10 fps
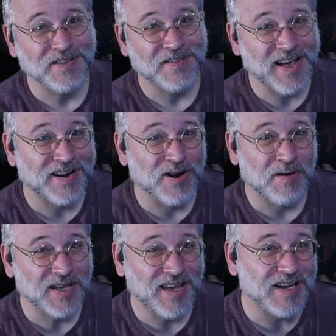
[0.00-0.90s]
that um,
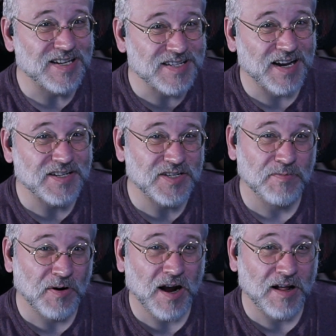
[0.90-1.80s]
the king is not
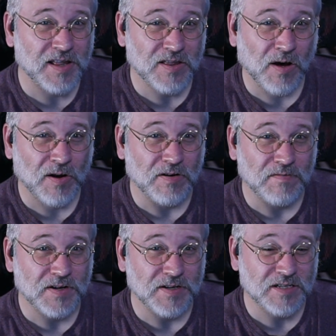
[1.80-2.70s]
super highly thought
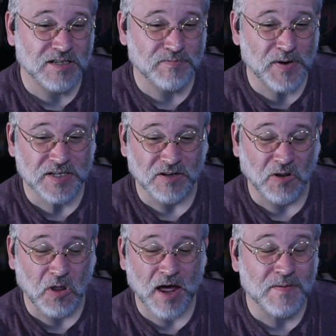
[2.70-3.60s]
of. He's spent a
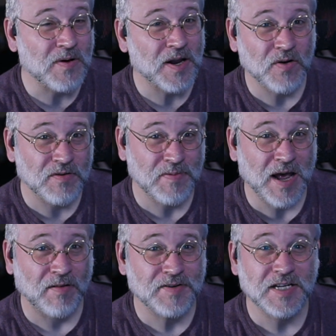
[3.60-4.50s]
lot of money on the
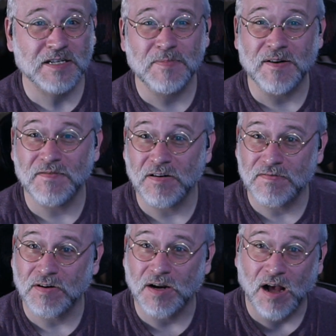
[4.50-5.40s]
palace. He's made it very,
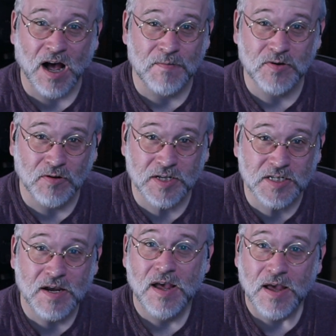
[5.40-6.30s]
very opulent.
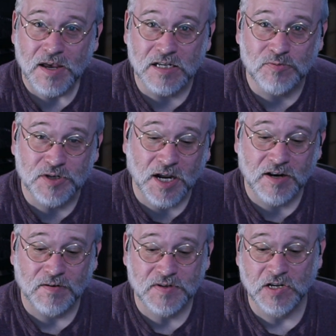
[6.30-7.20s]
He's
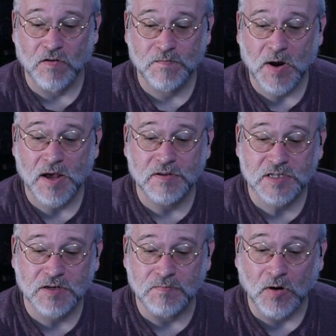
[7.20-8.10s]
protected himself by this
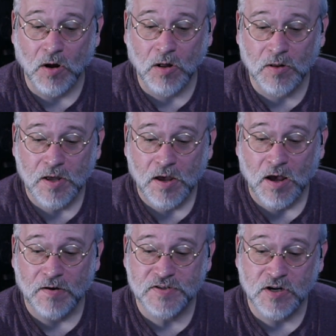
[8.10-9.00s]
cabal
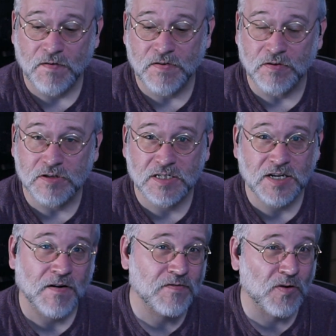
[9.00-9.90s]
of stuff. And there's
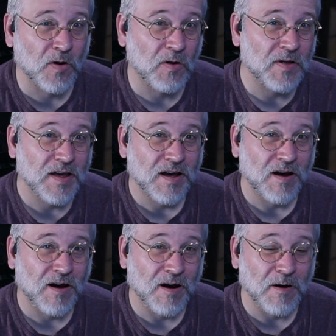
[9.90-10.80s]
several...
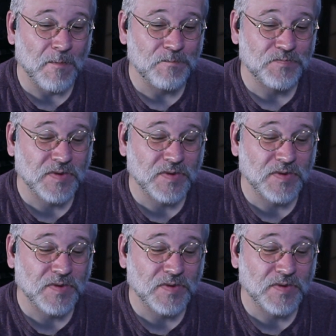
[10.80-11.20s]
Um,